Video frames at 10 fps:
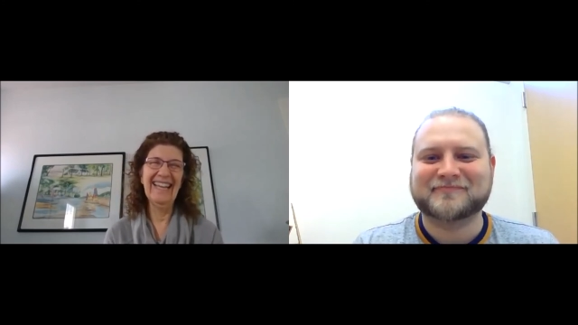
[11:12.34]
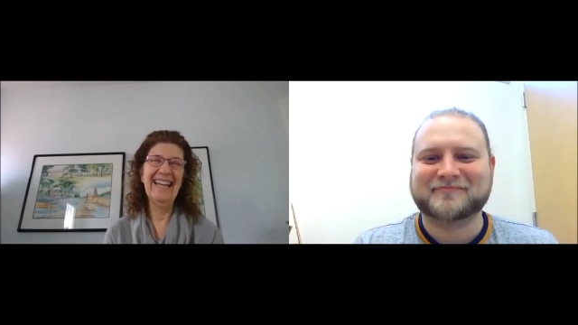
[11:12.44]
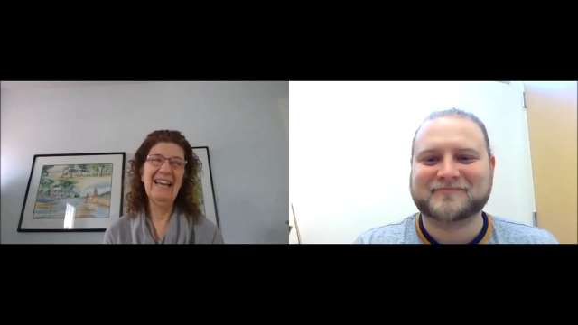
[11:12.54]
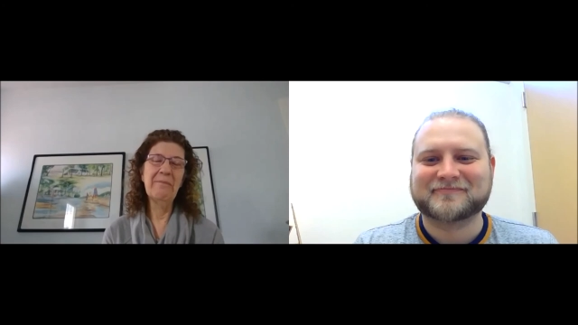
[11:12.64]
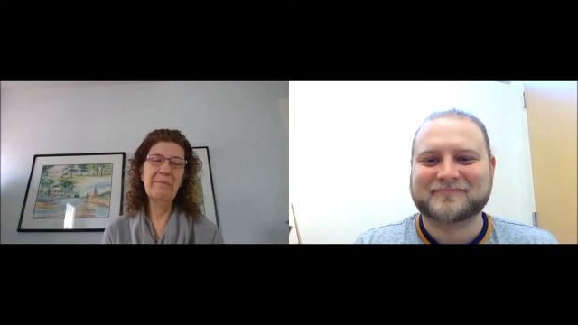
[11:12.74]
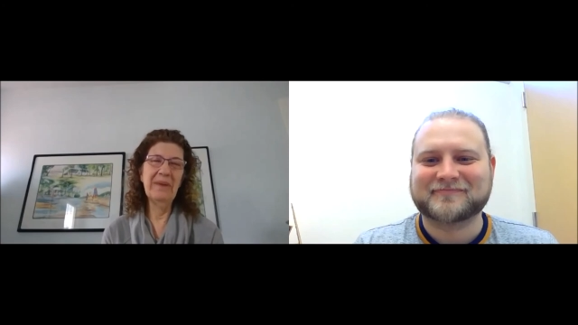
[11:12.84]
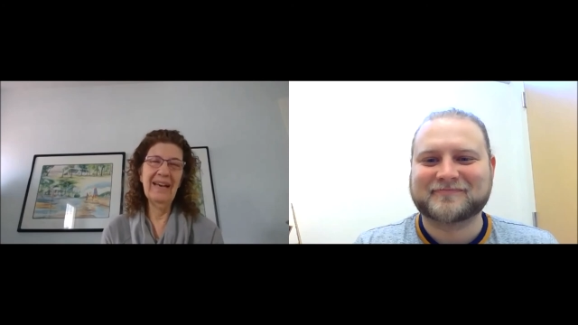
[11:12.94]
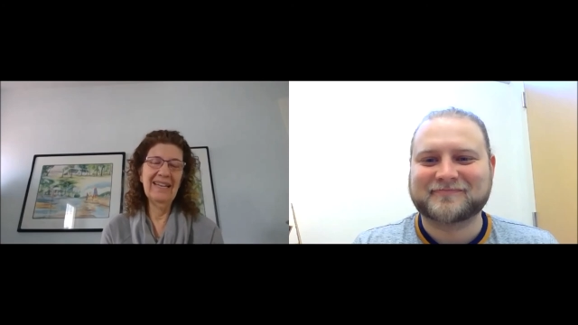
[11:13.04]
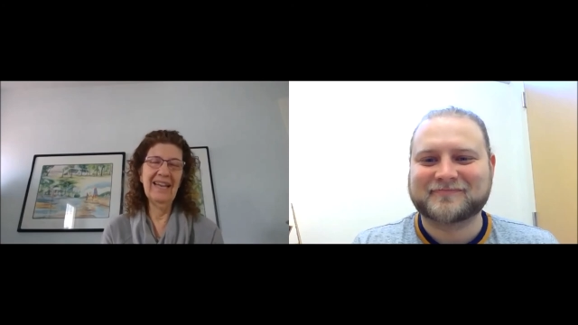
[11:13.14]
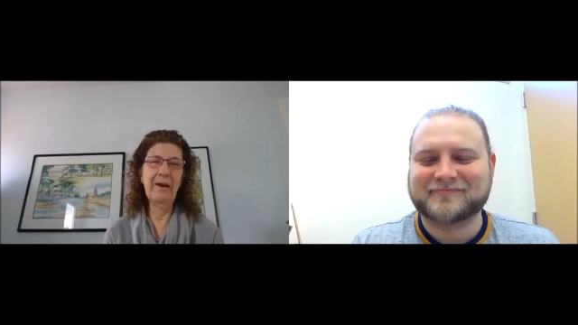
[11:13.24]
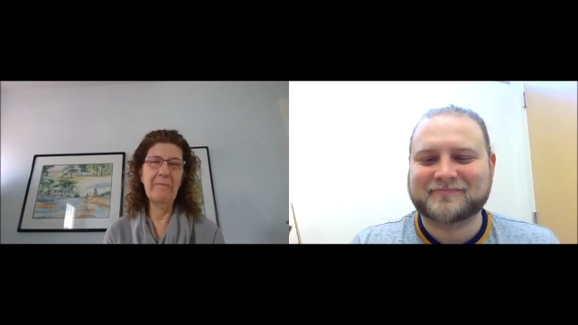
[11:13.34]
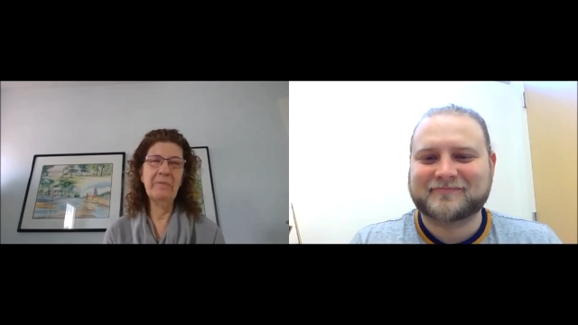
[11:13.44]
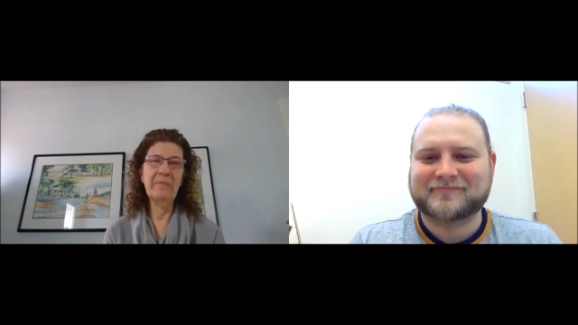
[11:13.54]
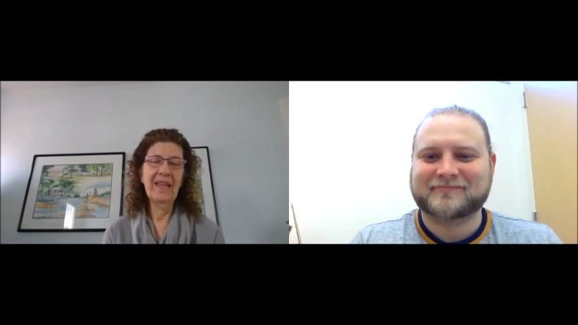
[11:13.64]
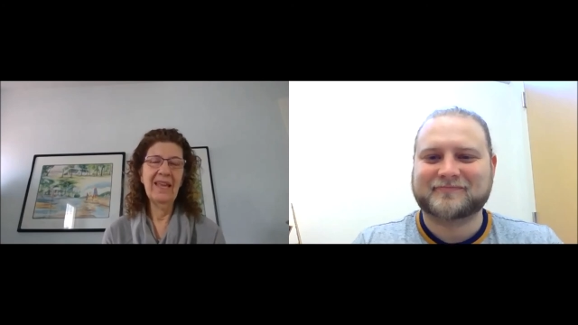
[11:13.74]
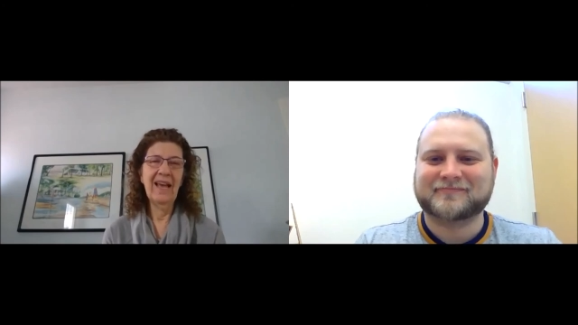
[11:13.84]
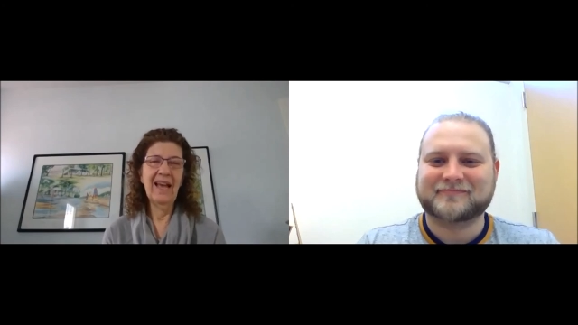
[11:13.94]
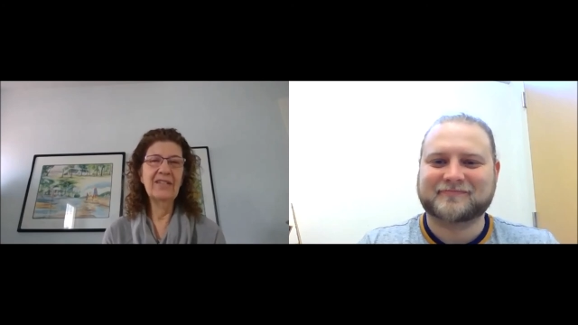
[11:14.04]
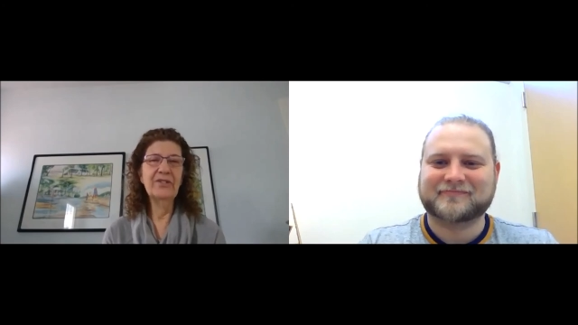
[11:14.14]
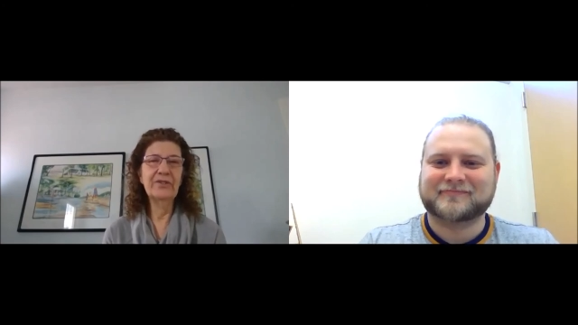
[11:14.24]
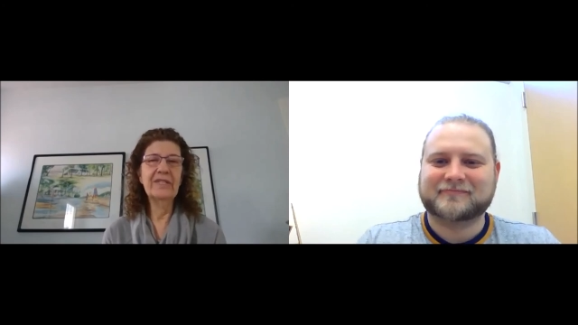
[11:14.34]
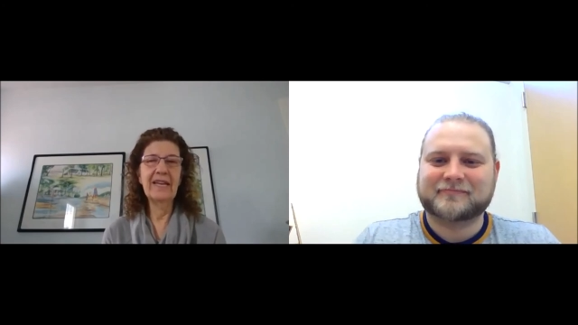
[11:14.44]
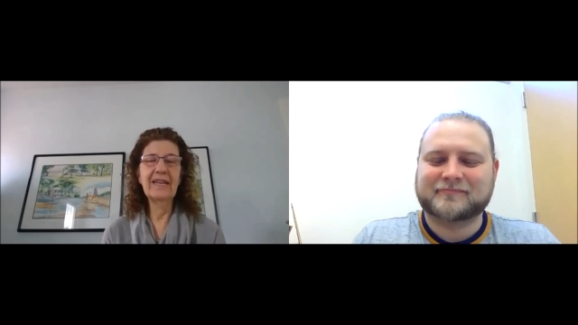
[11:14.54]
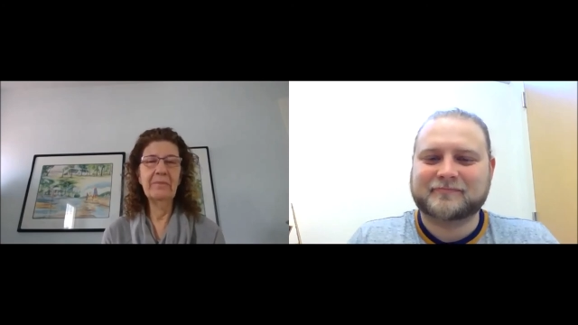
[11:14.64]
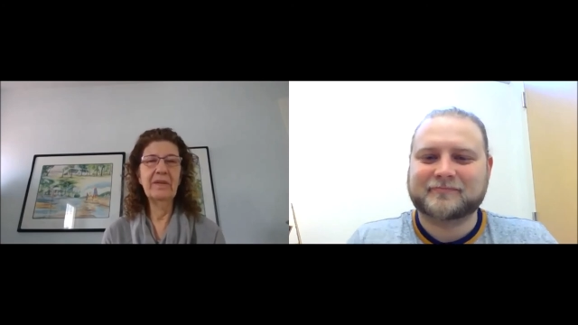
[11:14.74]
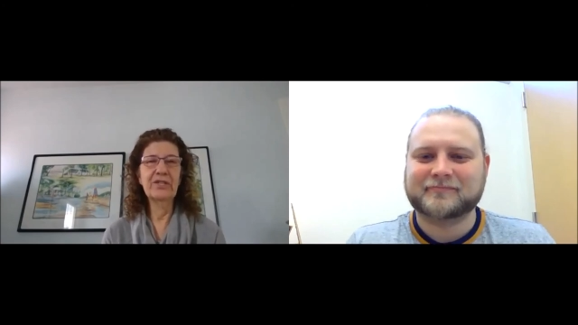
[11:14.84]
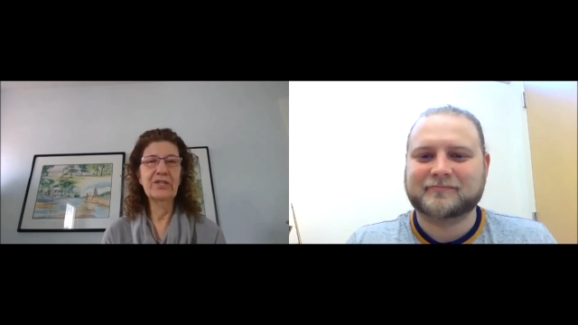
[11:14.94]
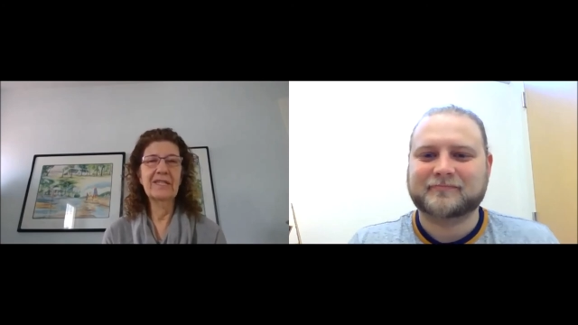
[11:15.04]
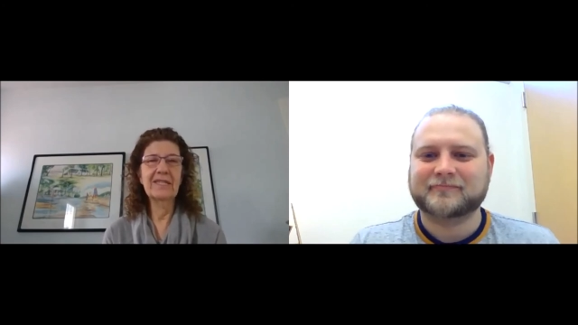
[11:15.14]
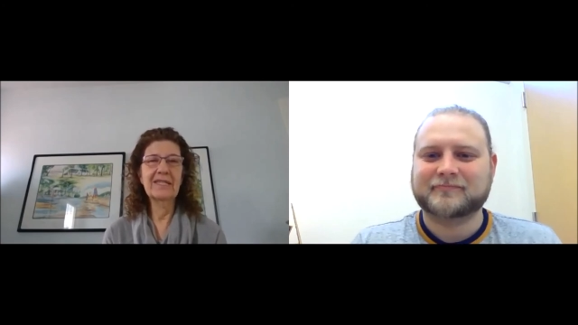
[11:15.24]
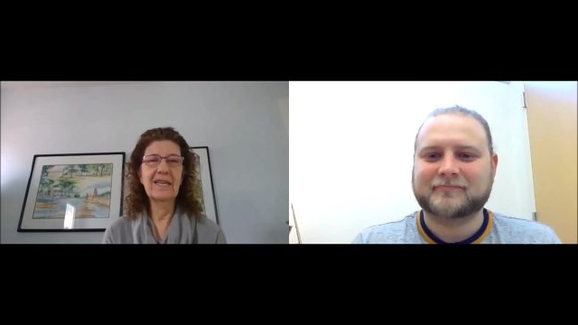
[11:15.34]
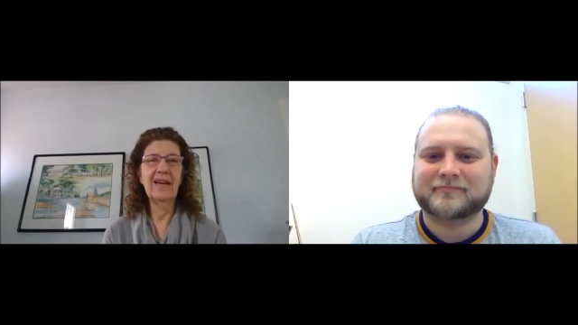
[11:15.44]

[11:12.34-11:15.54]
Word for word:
Speaker 1: but um, I do take commissions.